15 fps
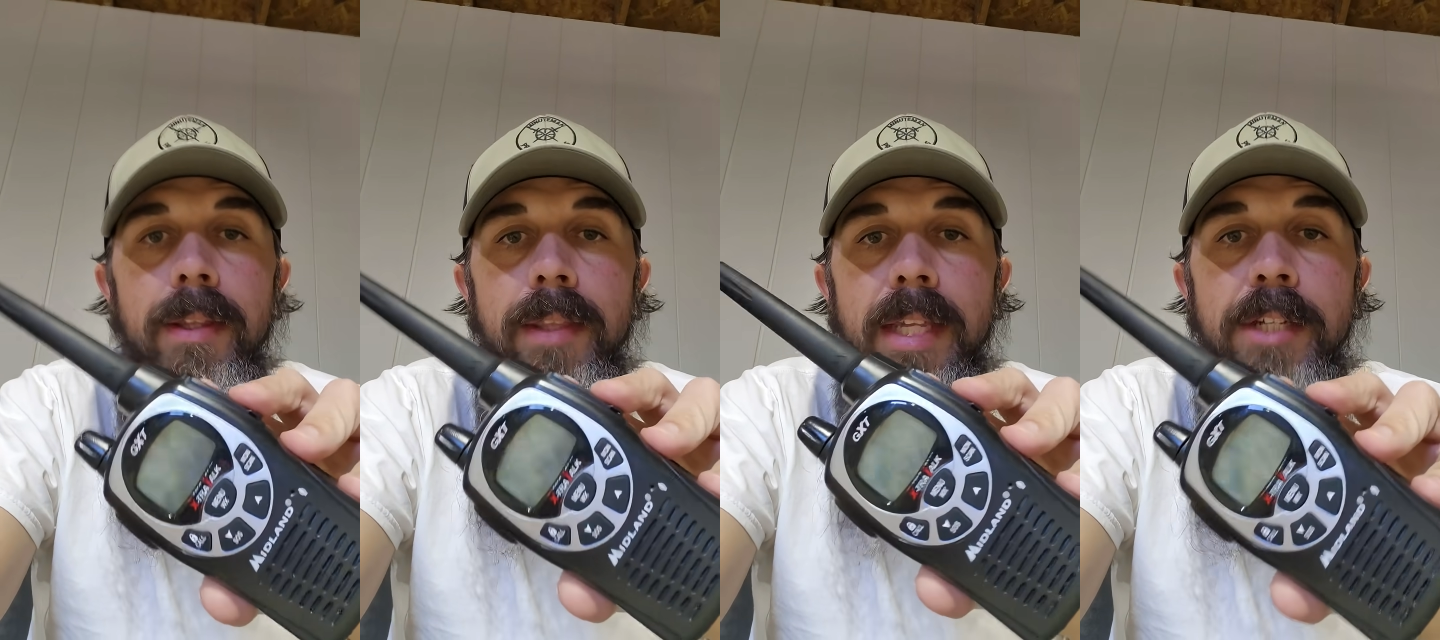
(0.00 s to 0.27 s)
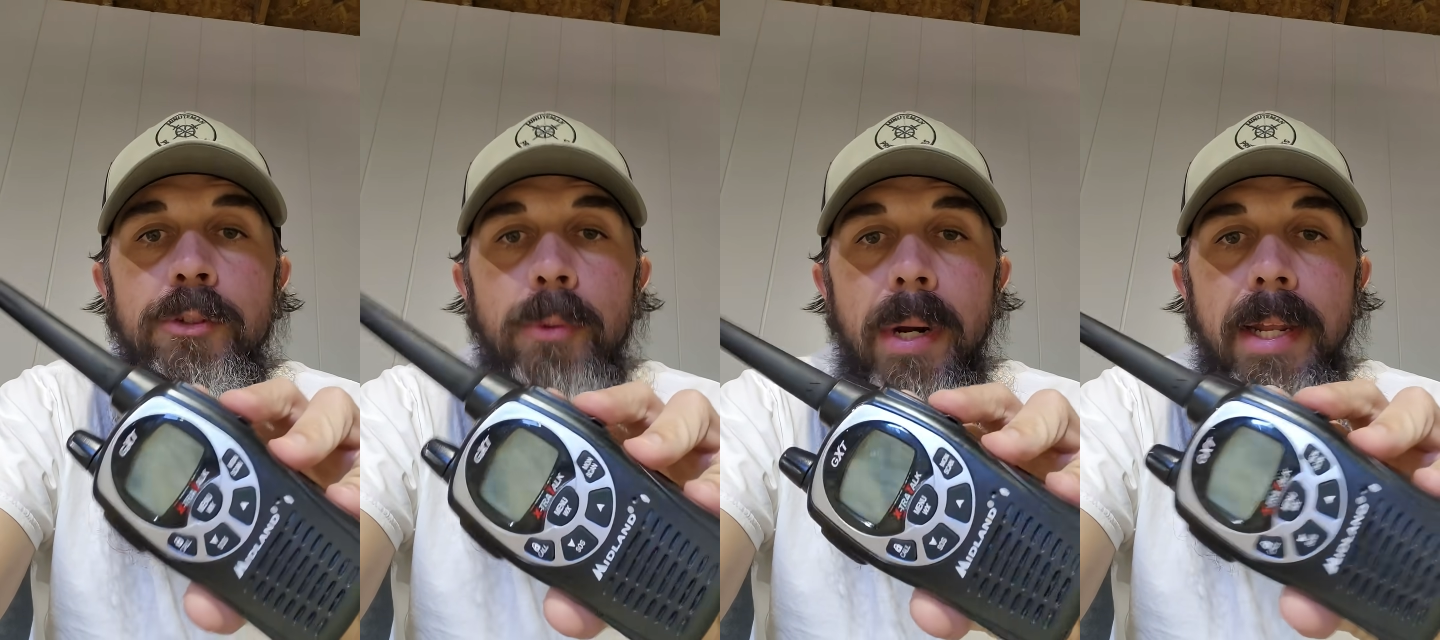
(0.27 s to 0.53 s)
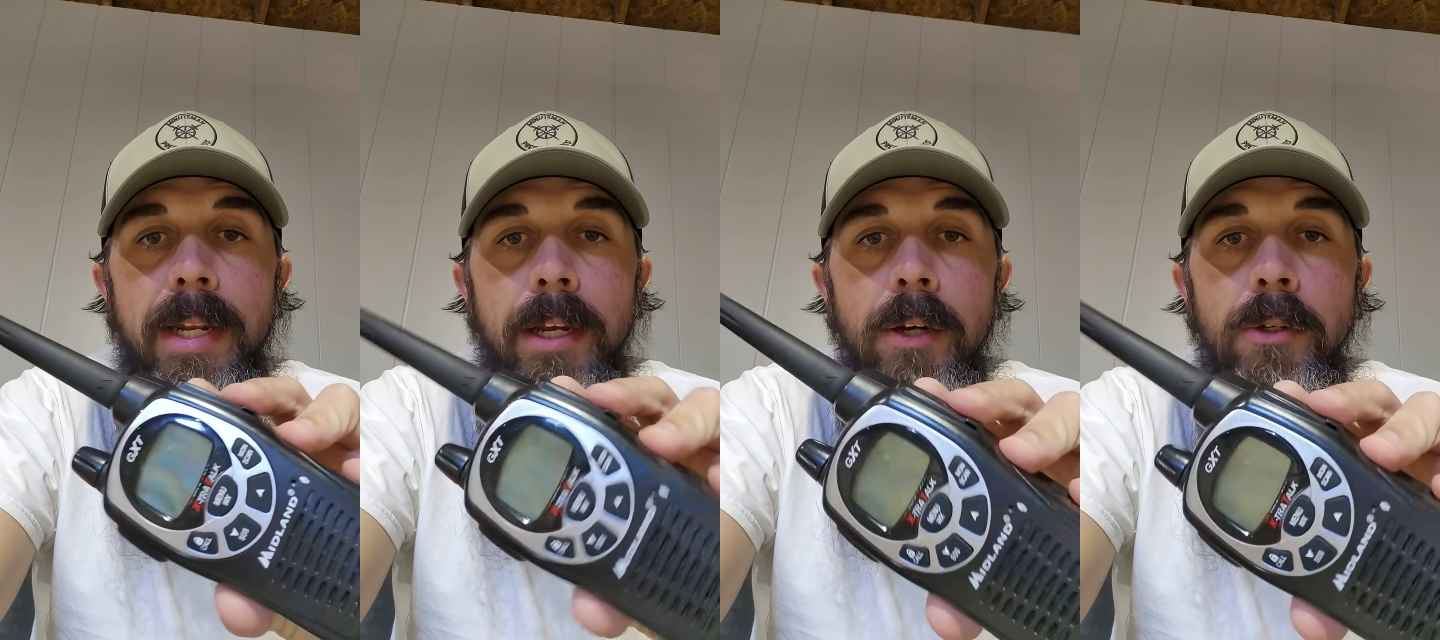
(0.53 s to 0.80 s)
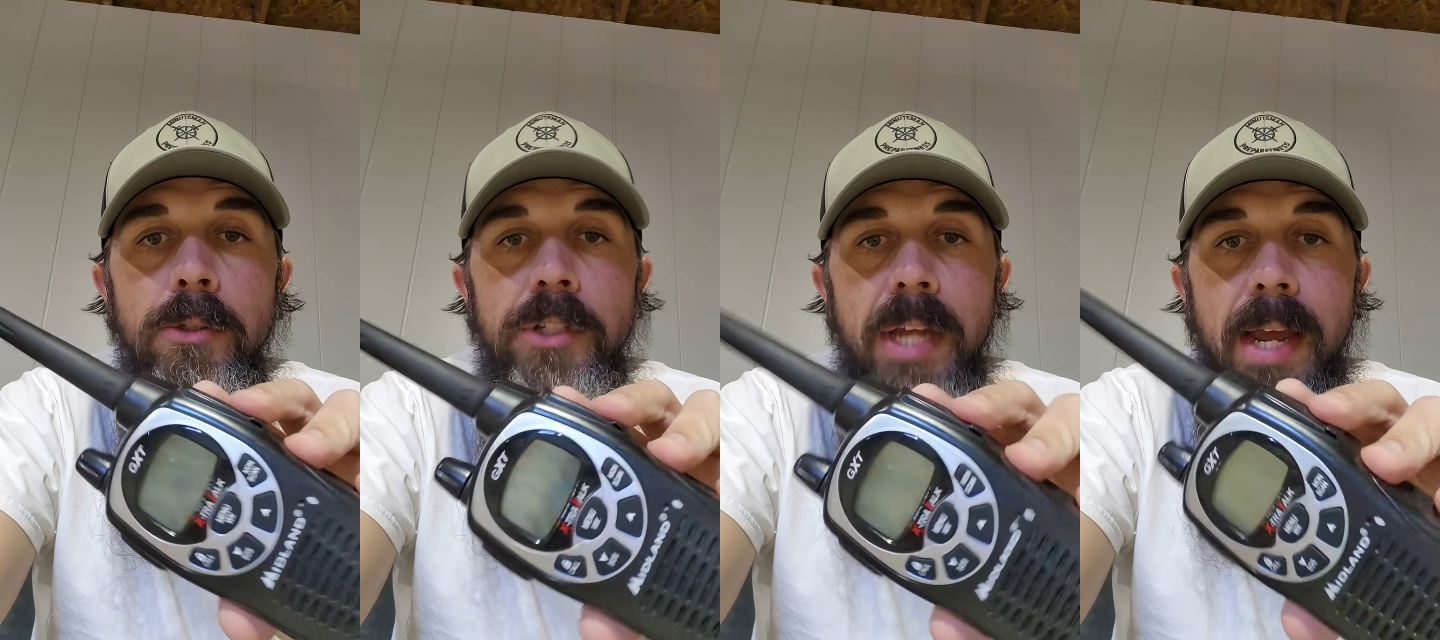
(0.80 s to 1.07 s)
These
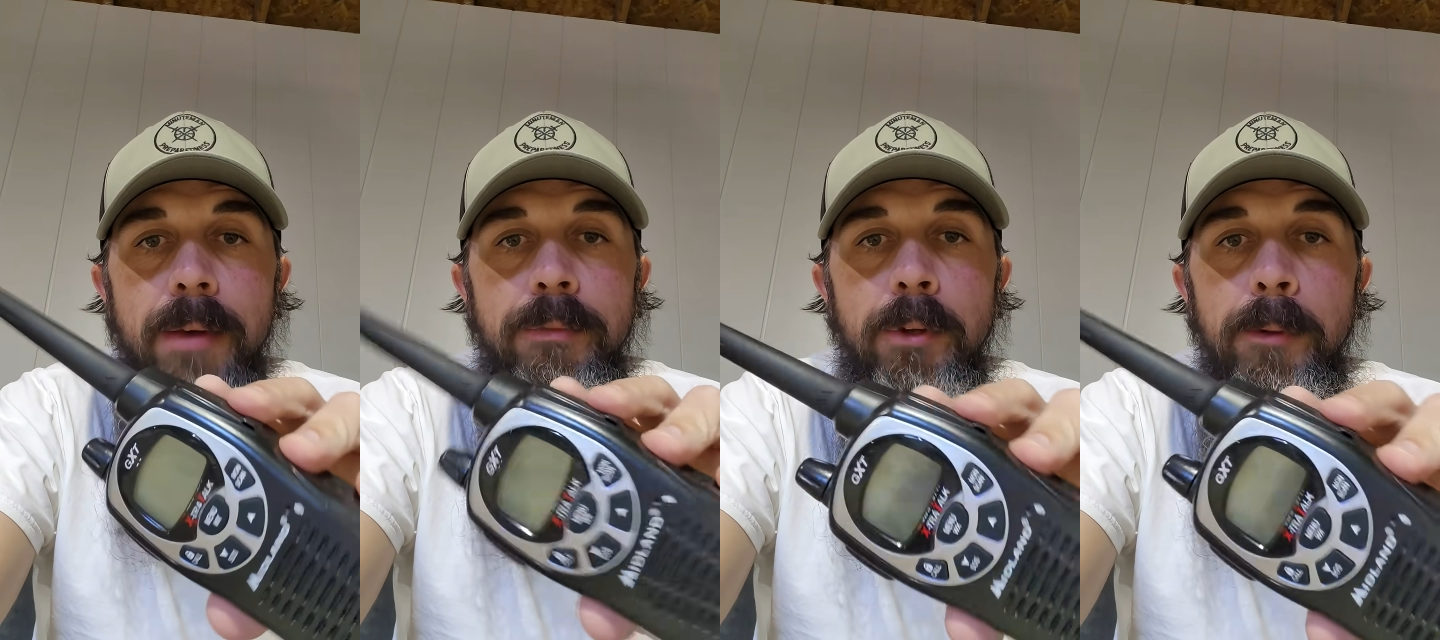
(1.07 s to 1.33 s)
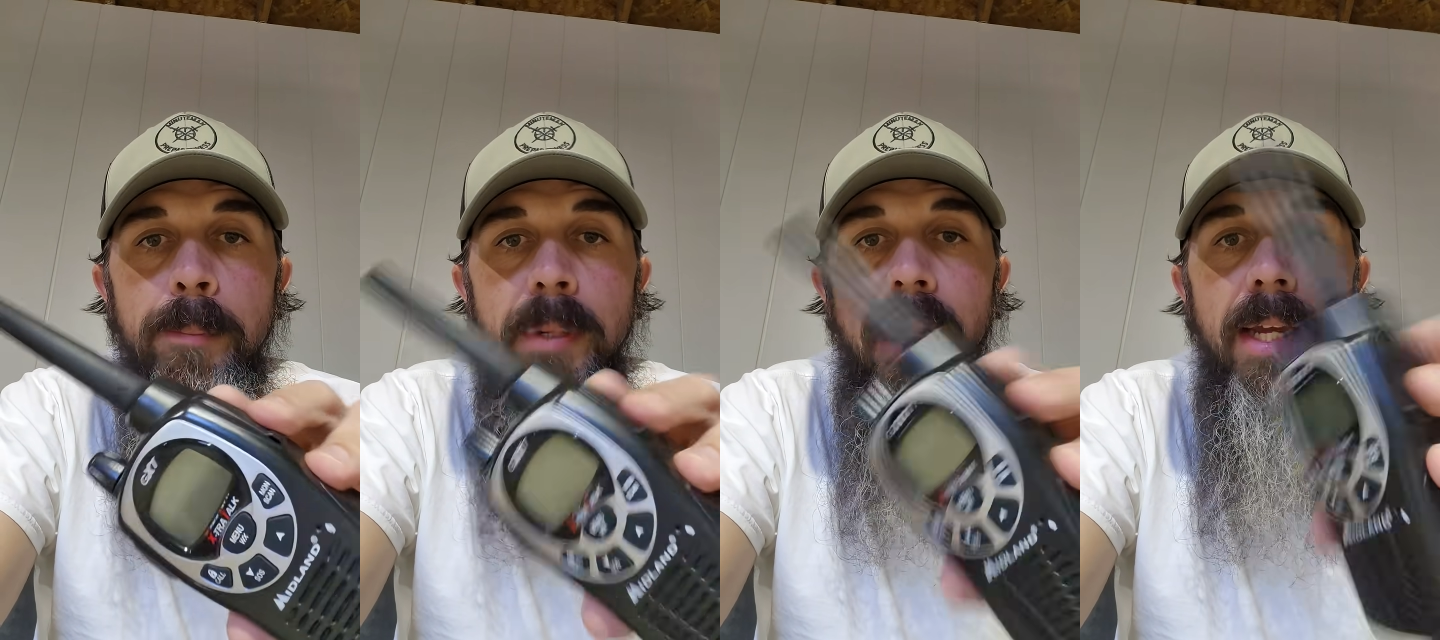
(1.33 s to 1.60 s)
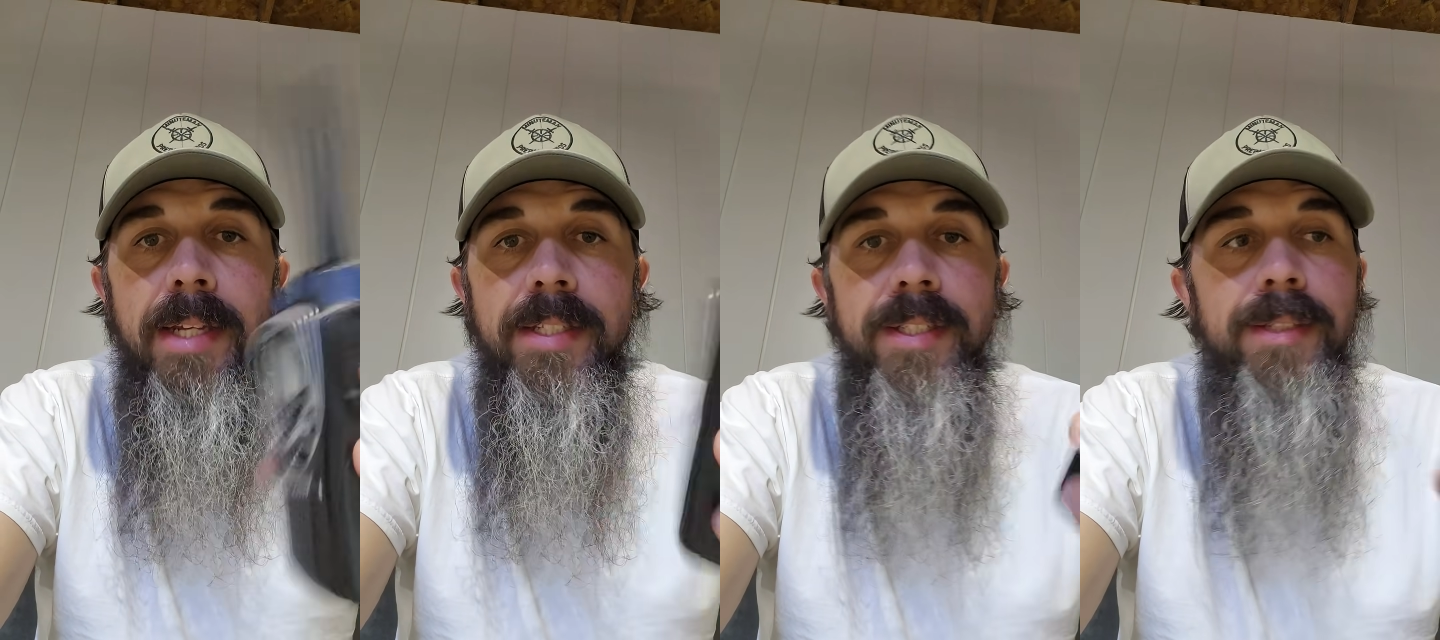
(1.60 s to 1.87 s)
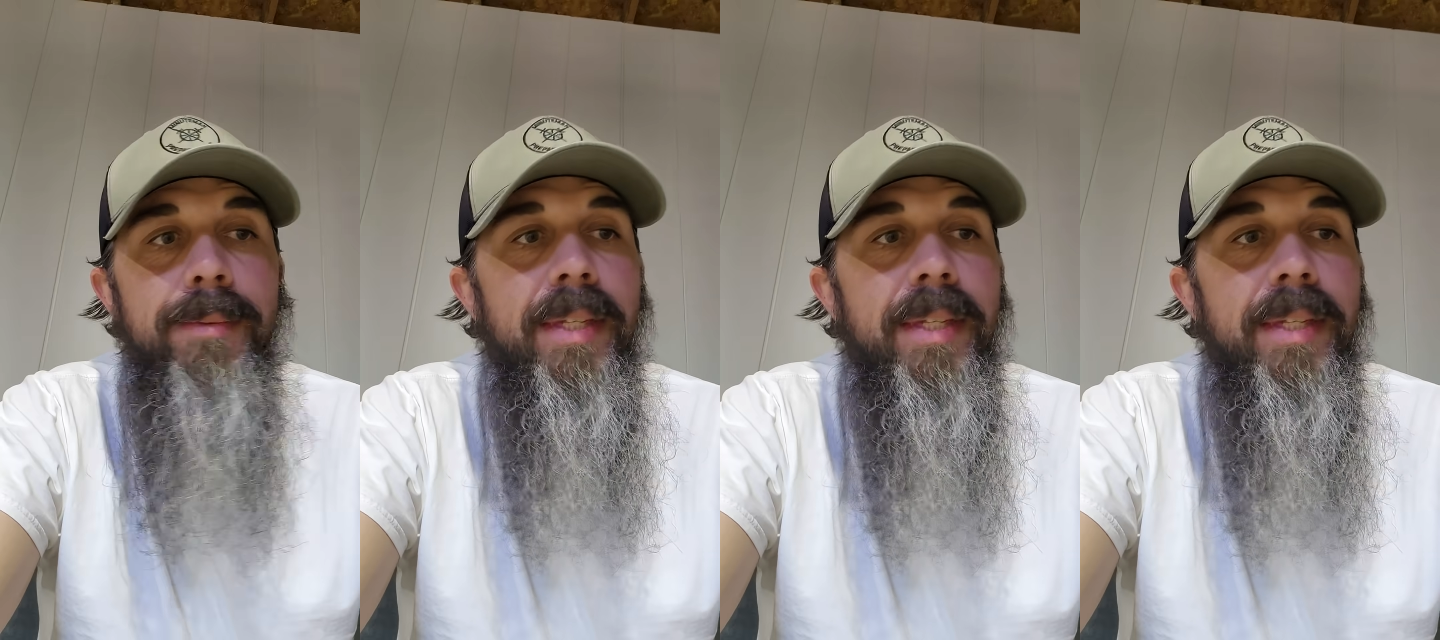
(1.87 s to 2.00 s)
radios have their place.